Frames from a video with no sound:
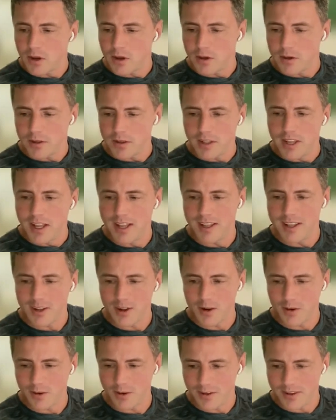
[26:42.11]
So
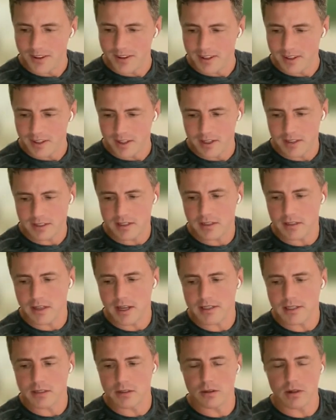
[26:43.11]

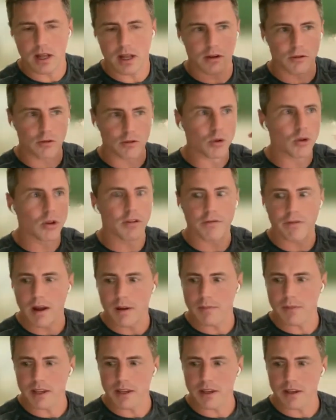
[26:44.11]
it's a nice little
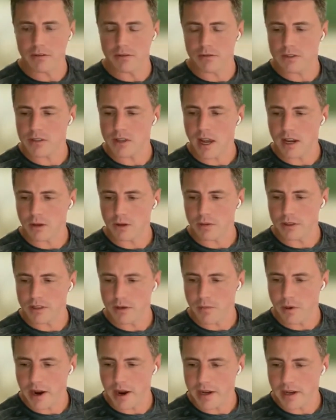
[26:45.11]
rule of thumb that you can
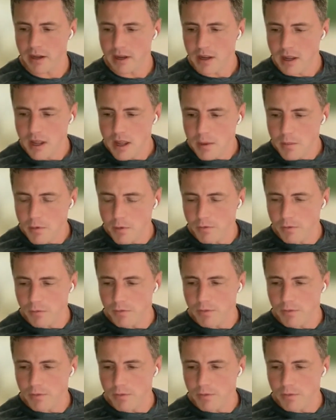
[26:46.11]
recycle in your brain